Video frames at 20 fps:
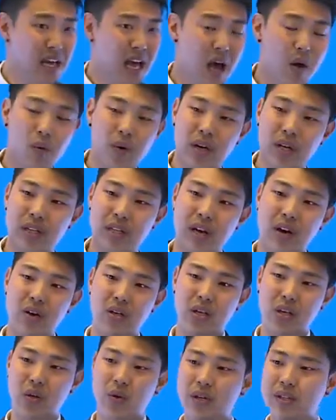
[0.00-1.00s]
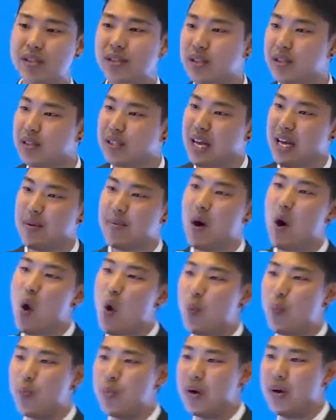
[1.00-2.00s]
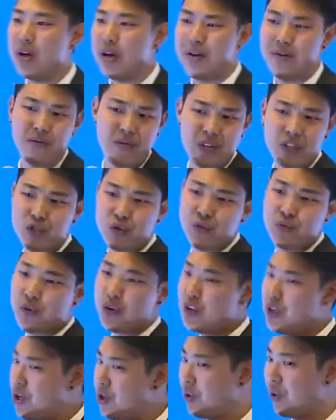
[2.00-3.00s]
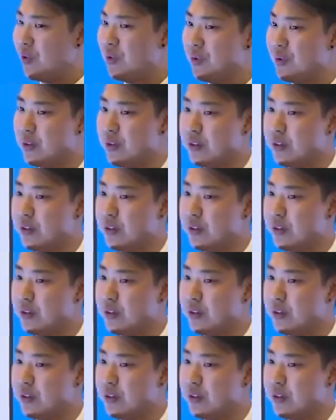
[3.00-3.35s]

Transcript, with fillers: I want to tell you it's the same hope and vision for you.